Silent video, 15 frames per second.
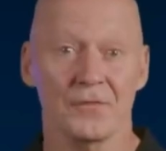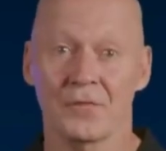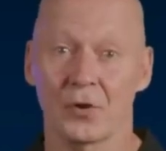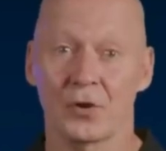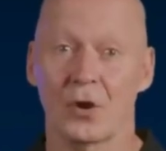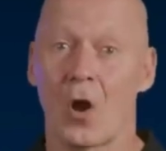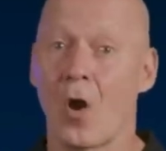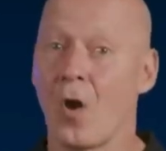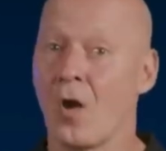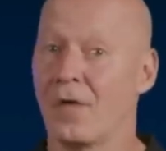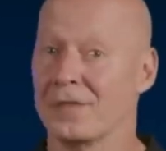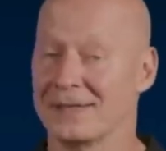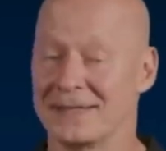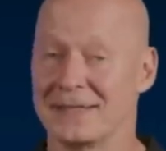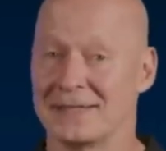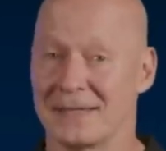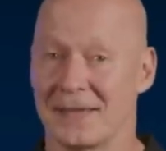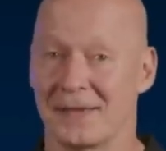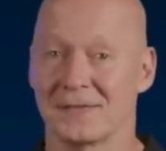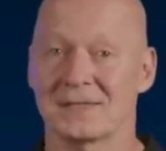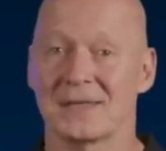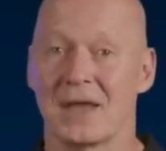you've heard all the
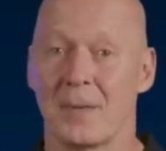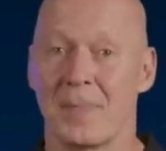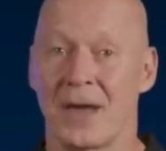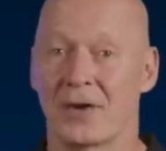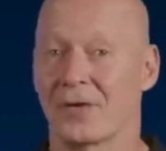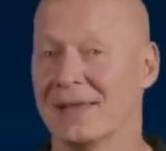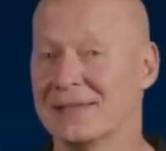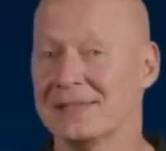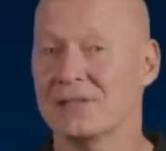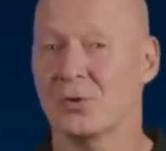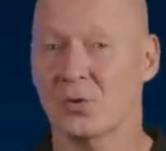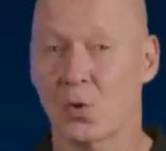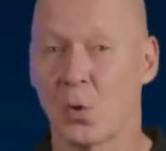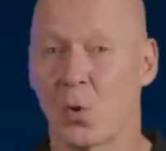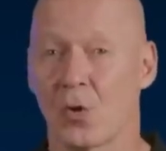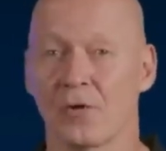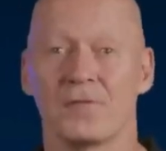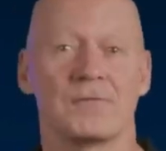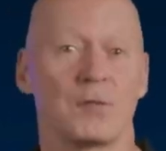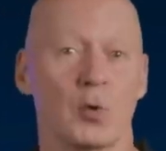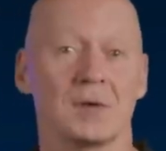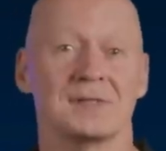details about our Intel Core
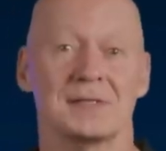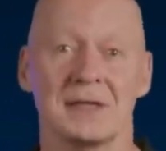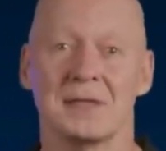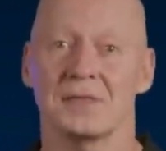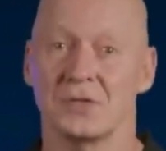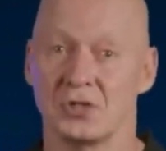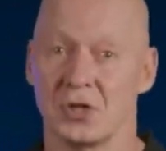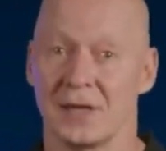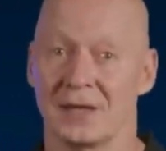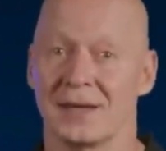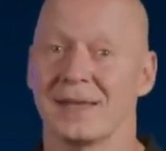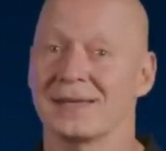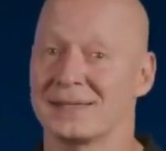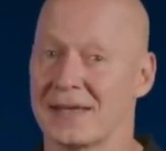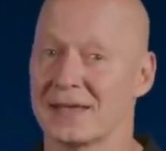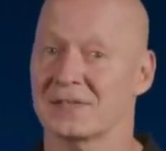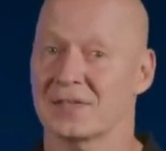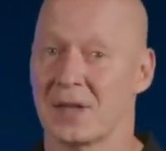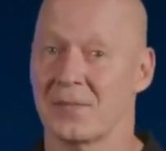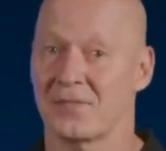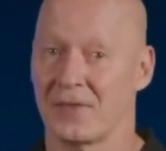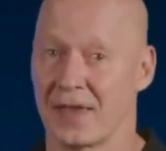14th Gen
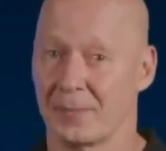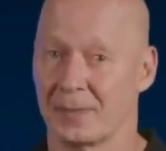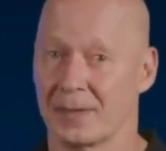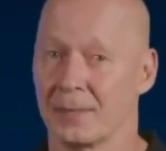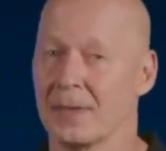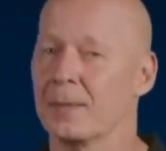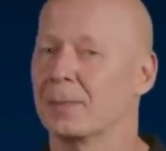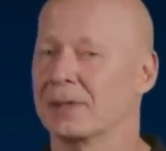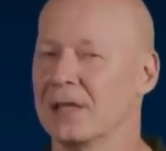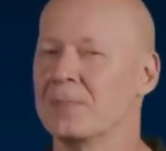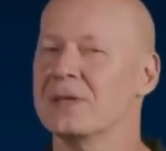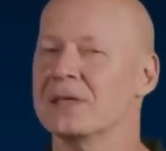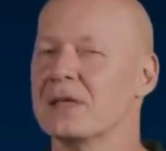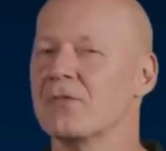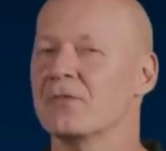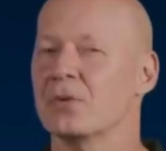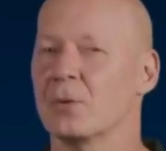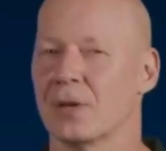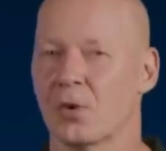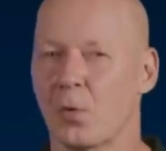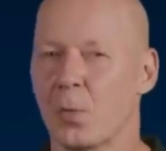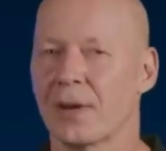desktop family, but let me give
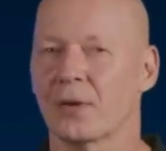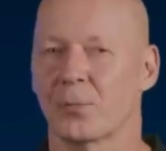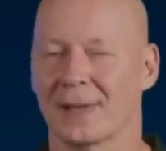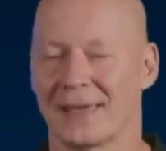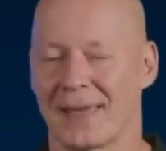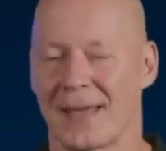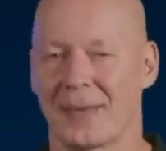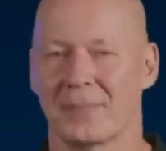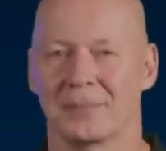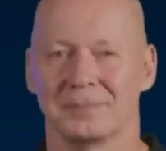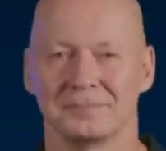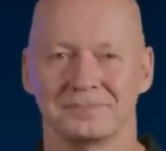you a quick recap.